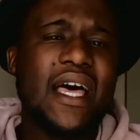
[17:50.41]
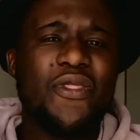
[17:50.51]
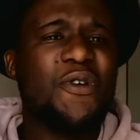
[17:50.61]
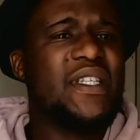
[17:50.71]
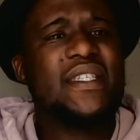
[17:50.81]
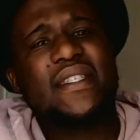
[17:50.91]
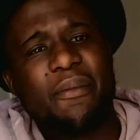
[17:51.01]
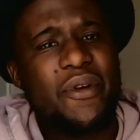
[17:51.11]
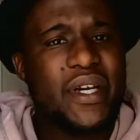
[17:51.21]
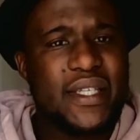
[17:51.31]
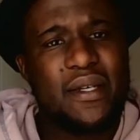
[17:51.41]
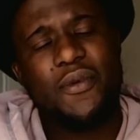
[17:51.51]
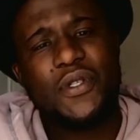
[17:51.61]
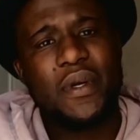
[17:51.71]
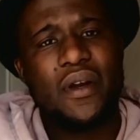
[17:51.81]
I thought this was America
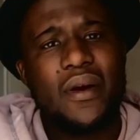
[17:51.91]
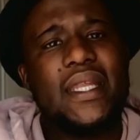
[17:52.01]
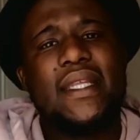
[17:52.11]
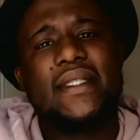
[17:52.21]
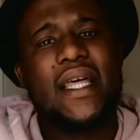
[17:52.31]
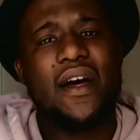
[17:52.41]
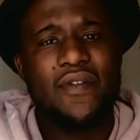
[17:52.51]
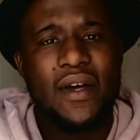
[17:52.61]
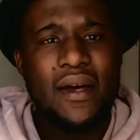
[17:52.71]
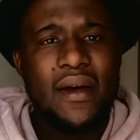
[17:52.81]
supposed to be great and stuff.